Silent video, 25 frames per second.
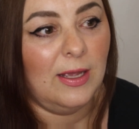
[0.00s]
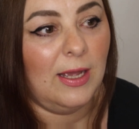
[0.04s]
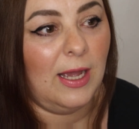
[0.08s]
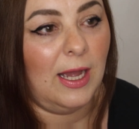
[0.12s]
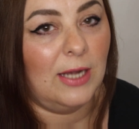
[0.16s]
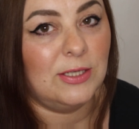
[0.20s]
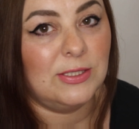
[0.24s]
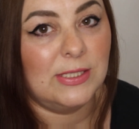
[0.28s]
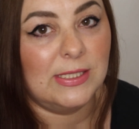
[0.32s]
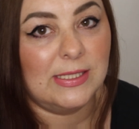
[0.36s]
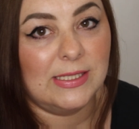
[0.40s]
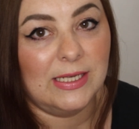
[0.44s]

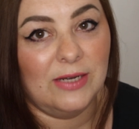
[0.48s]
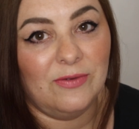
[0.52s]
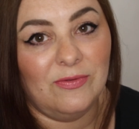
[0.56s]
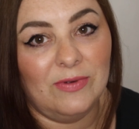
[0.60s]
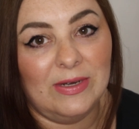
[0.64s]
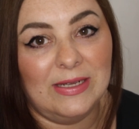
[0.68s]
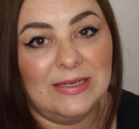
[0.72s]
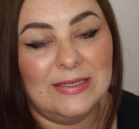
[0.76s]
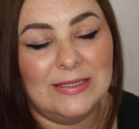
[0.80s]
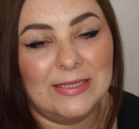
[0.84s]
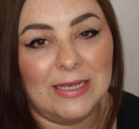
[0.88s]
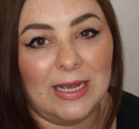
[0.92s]
I just
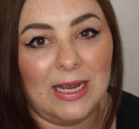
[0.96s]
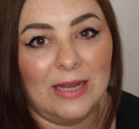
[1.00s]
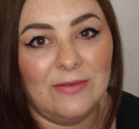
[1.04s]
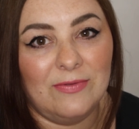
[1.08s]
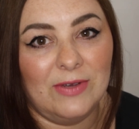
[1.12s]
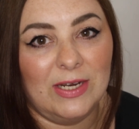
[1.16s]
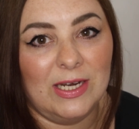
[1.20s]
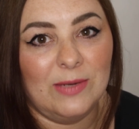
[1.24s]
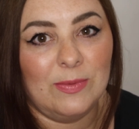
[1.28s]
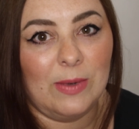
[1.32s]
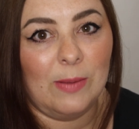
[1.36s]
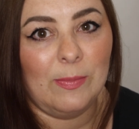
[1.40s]
literally dive
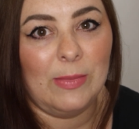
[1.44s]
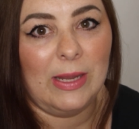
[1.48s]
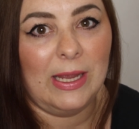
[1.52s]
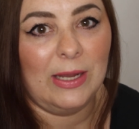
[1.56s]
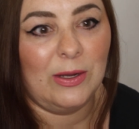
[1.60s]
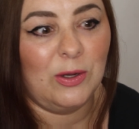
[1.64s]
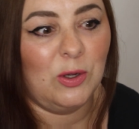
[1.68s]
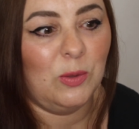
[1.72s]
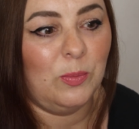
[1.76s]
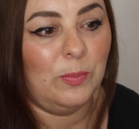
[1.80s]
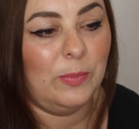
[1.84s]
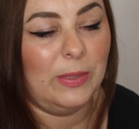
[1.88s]
into my
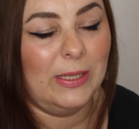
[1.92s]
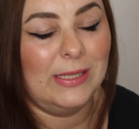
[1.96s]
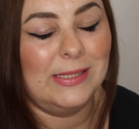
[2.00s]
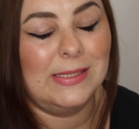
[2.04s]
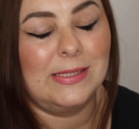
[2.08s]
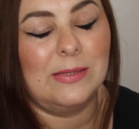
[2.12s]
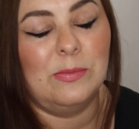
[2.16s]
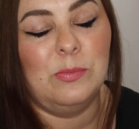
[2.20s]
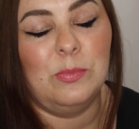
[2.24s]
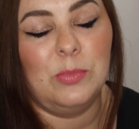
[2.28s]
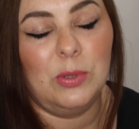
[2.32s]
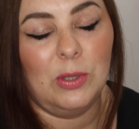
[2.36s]
makeup
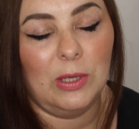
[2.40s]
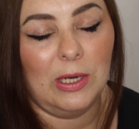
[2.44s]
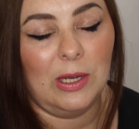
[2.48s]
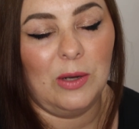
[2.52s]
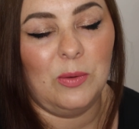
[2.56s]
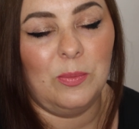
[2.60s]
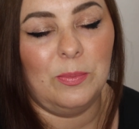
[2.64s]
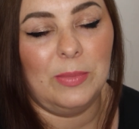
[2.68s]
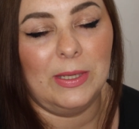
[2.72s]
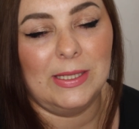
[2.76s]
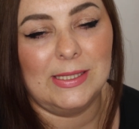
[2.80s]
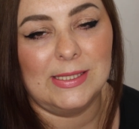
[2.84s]
bits and pull
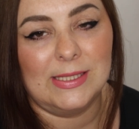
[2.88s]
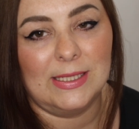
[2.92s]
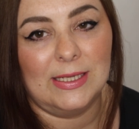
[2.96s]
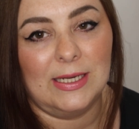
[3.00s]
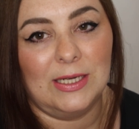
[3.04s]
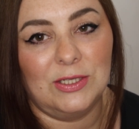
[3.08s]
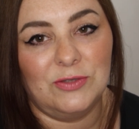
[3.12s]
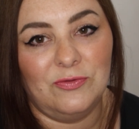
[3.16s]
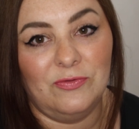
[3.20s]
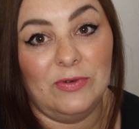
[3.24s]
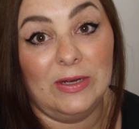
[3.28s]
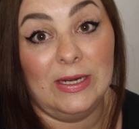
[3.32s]
out bits that
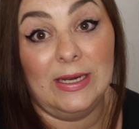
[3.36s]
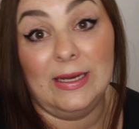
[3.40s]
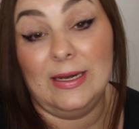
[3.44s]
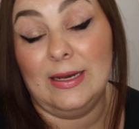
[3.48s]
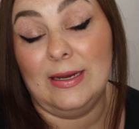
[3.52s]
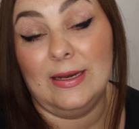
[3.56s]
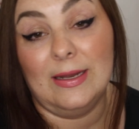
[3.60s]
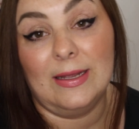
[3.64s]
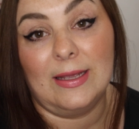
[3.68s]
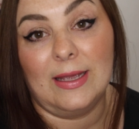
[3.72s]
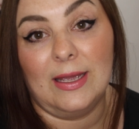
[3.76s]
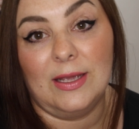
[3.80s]
I really
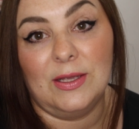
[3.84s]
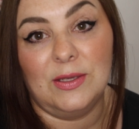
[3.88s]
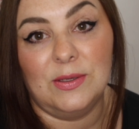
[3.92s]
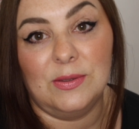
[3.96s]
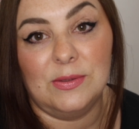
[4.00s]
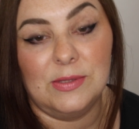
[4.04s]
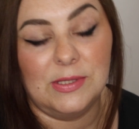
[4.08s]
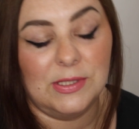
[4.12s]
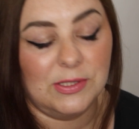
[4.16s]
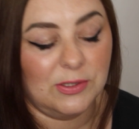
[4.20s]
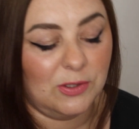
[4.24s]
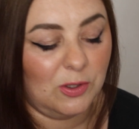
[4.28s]
need to get
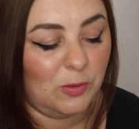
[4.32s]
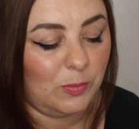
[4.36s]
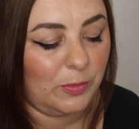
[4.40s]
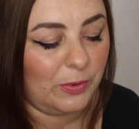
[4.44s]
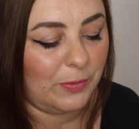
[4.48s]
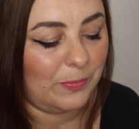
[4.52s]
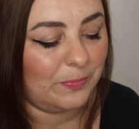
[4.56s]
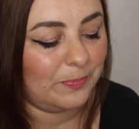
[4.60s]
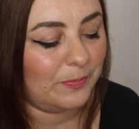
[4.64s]
used up.